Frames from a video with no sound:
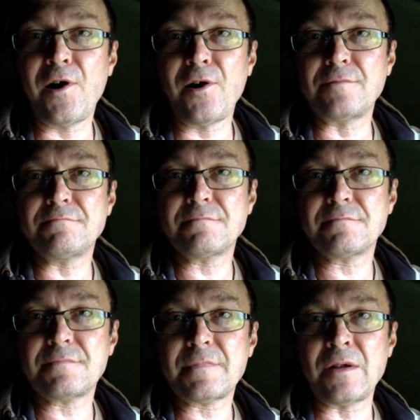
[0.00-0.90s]
I'll
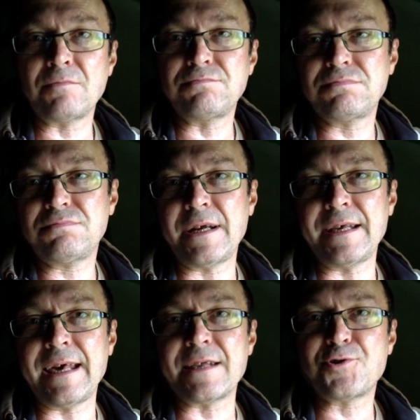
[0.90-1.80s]
let it get to
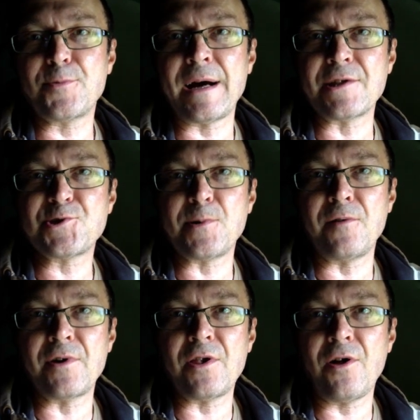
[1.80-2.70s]
about 12 o'clock and
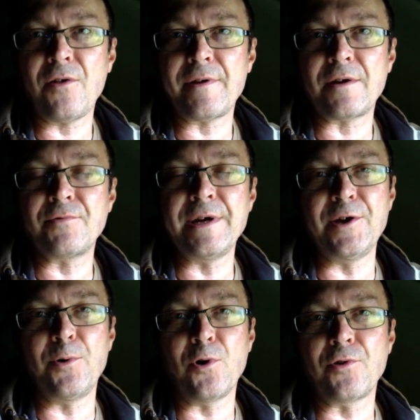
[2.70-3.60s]
I'll redo all the
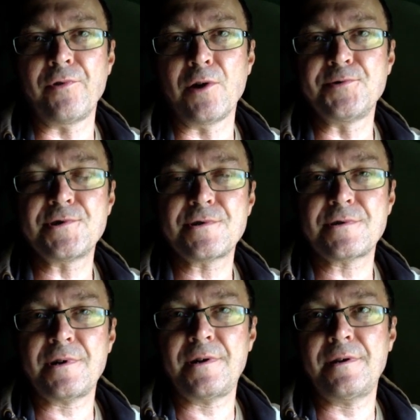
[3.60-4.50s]
rods and
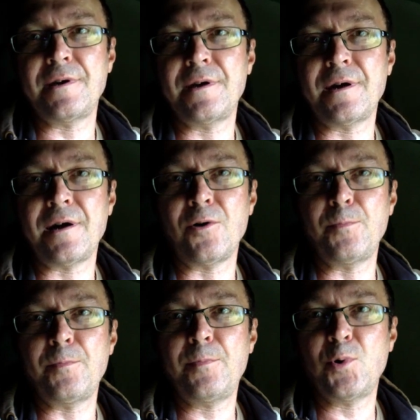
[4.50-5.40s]
I'll put some
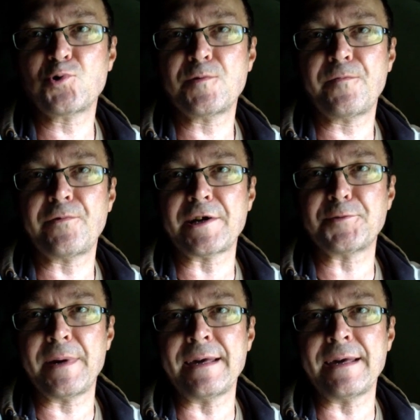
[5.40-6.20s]
fresh bait out.